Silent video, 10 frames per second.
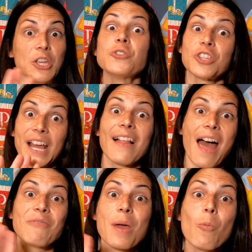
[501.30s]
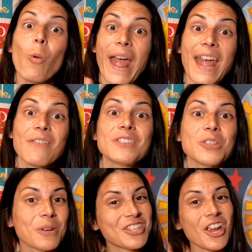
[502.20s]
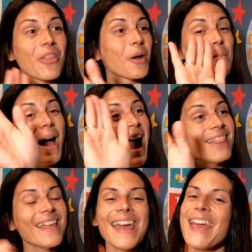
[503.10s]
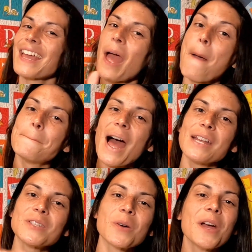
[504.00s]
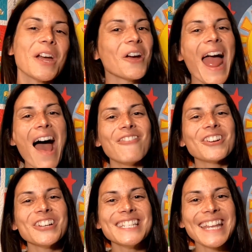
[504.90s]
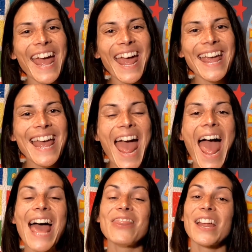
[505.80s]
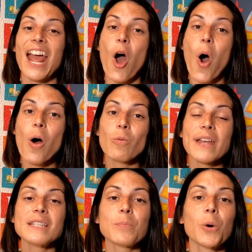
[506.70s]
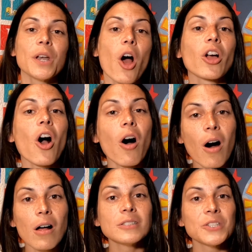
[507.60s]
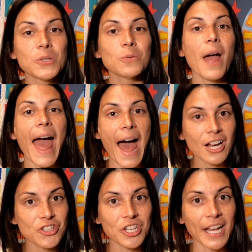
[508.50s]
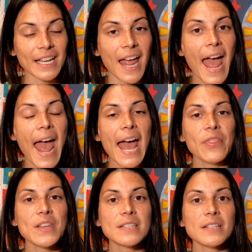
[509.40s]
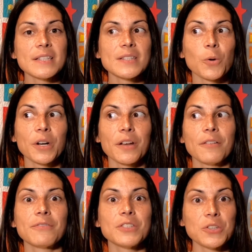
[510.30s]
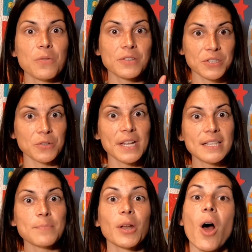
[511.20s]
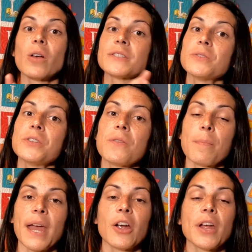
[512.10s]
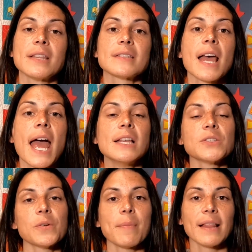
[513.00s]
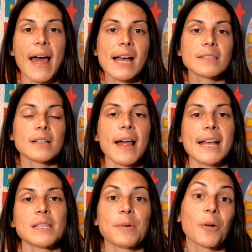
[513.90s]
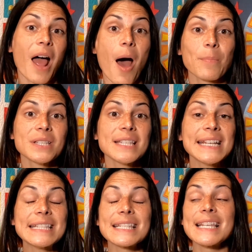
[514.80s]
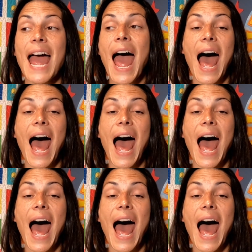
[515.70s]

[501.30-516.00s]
usually I'll have them wave to each other. Bye, Link. Bye, Sawyer. Have a good day. And then I always put a call to action. And this is sort of to the students, but also to the parents. So in my last class about opposites,